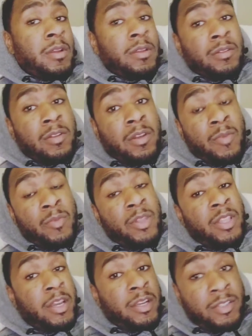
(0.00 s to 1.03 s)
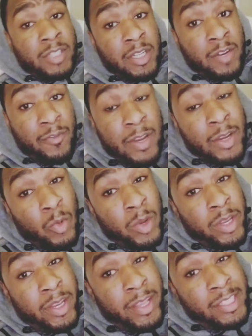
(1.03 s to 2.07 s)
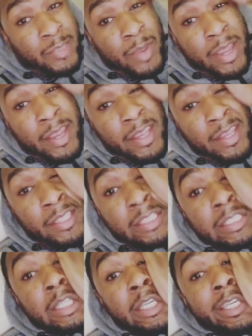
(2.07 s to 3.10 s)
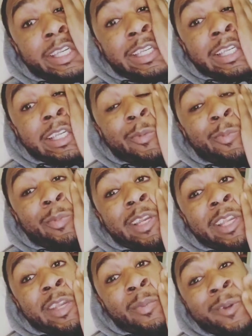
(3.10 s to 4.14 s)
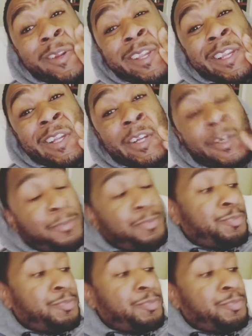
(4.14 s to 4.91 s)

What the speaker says: so I'm really out here trying to find a way to expand and bring in more income.